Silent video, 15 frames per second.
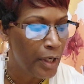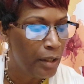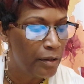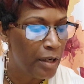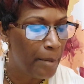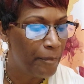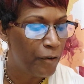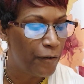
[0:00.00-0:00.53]

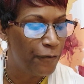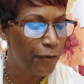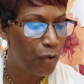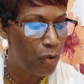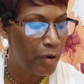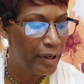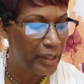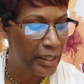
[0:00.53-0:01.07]
Number
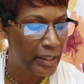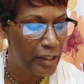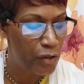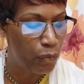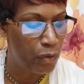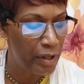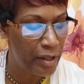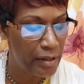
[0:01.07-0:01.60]
four is,
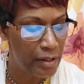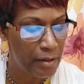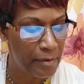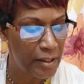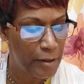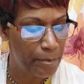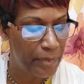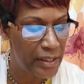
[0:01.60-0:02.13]
what are some
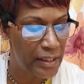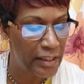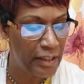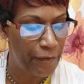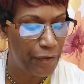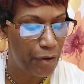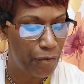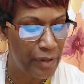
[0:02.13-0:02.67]

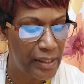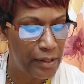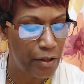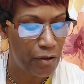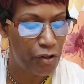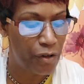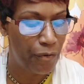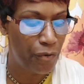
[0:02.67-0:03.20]
specific
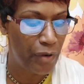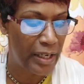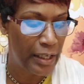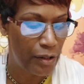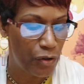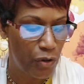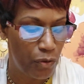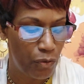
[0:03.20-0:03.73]
research and
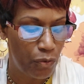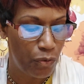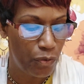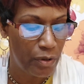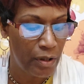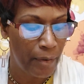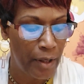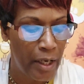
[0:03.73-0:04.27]
reading
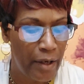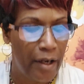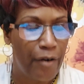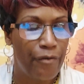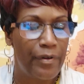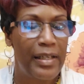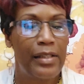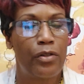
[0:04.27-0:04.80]
tools
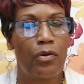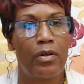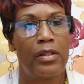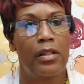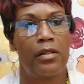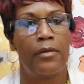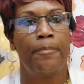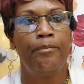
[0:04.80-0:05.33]
and
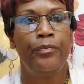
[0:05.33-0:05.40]
resources?